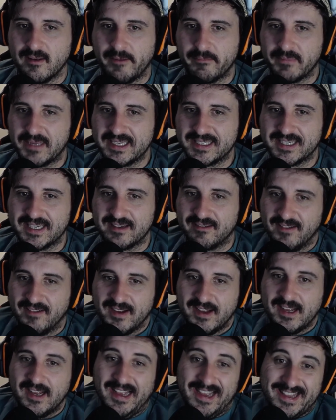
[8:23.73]
I'm guessing,
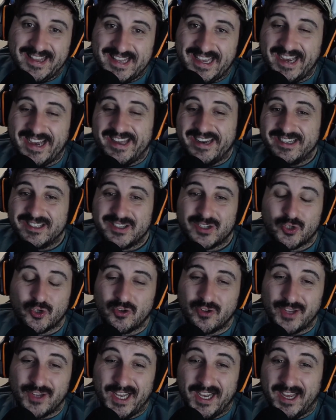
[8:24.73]
yeah, it is
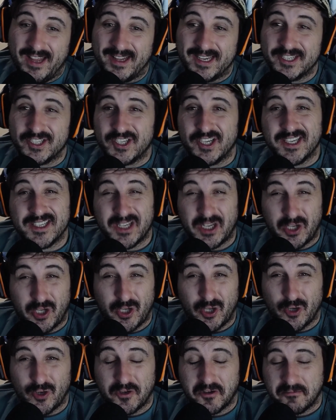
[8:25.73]
true that I think she has the
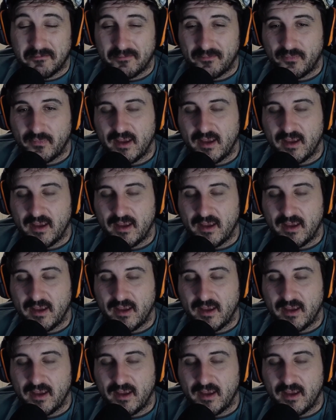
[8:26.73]
cure.